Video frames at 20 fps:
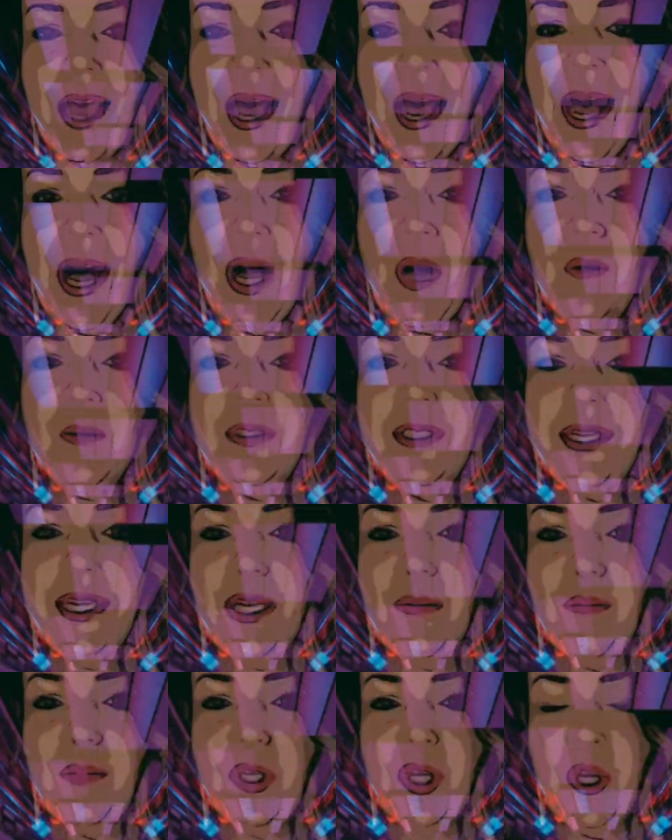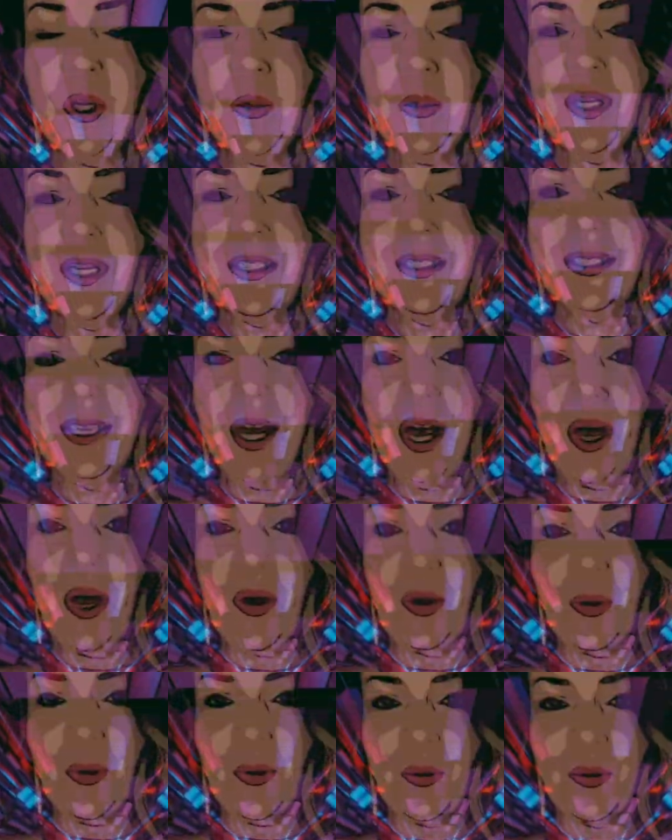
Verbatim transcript: how deep you can go,